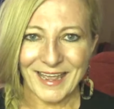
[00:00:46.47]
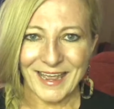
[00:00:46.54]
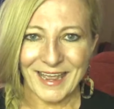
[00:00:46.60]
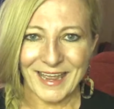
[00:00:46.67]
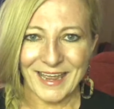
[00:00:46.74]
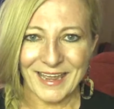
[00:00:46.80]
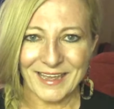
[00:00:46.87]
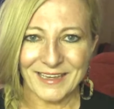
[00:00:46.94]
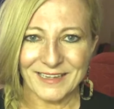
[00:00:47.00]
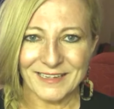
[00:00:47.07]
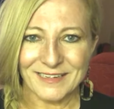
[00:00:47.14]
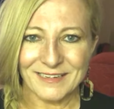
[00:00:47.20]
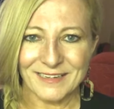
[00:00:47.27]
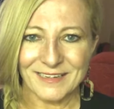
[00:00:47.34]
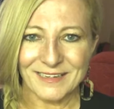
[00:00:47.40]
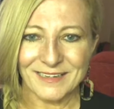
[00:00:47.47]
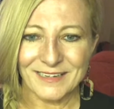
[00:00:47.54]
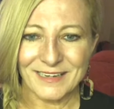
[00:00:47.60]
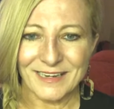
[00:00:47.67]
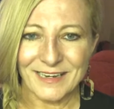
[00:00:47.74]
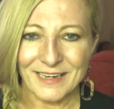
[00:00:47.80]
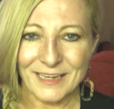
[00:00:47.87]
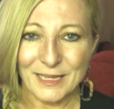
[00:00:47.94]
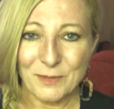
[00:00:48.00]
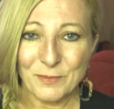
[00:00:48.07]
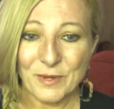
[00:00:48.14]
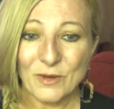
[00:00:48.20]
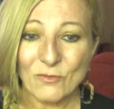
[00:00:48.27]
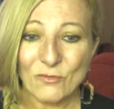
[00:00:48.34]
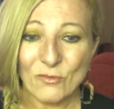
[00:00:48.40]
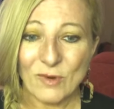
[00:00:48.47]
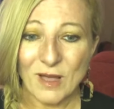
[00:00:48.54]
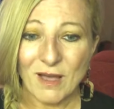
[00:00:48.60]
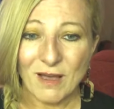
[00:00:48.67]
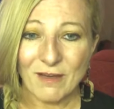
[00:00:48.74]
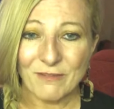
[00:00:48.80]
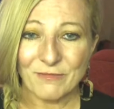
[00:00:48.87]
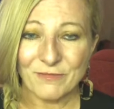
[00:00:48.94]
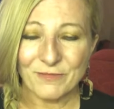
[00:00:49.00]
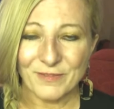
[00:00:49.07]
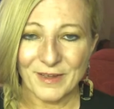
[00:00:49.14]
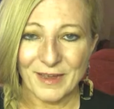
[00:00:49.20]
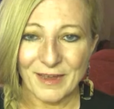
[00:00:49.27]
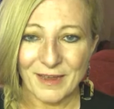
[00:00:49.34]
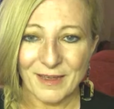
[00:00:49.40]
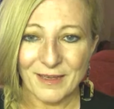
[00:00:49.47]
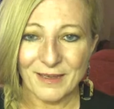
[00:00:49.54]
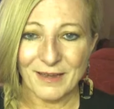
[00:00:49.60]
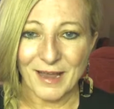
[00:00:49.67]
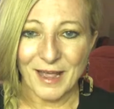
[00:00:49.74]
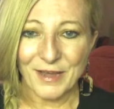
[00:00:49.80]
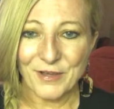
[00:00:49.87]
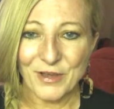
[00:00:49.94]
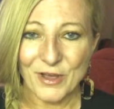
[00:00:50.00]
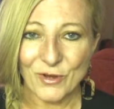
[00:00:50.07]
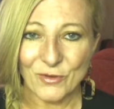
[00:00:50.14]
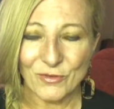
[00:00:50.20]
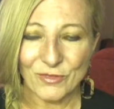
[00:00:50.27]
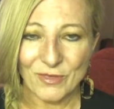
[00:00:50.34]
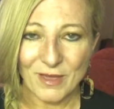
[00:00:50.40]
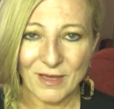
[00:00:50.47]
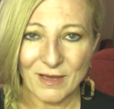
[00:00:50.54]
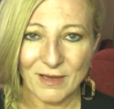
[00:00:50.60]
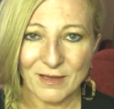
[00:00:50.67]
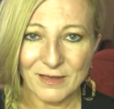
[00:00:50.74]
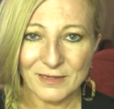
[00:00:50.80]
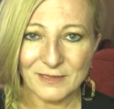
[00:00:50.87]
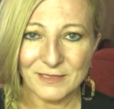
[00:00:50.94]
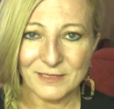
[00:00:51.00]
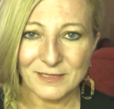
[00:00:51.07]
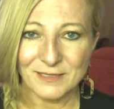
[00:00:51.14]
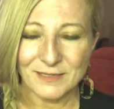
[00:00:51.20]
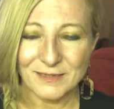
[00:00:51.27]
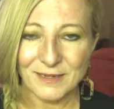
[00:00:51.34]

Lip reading: And it can be rough. And I know that